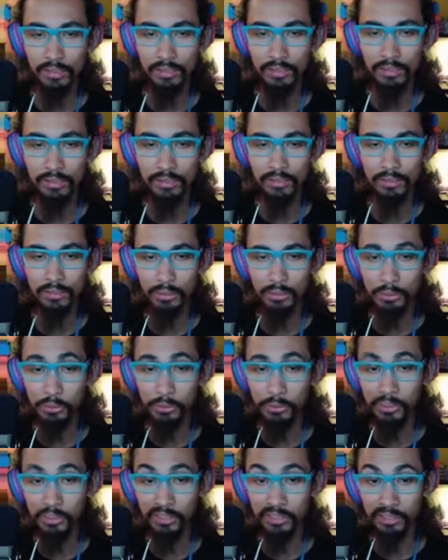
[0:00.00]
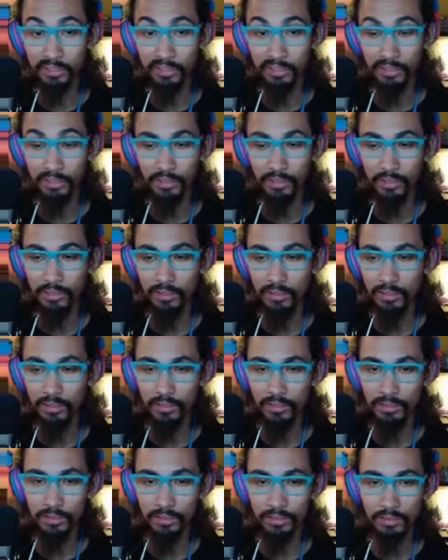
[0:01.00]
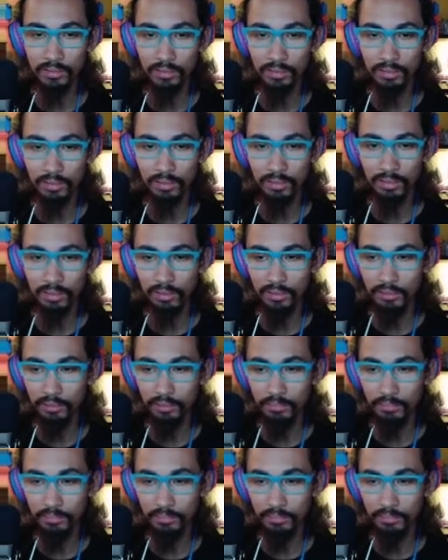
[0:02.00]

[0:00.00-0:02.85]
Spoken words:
no new shit there. I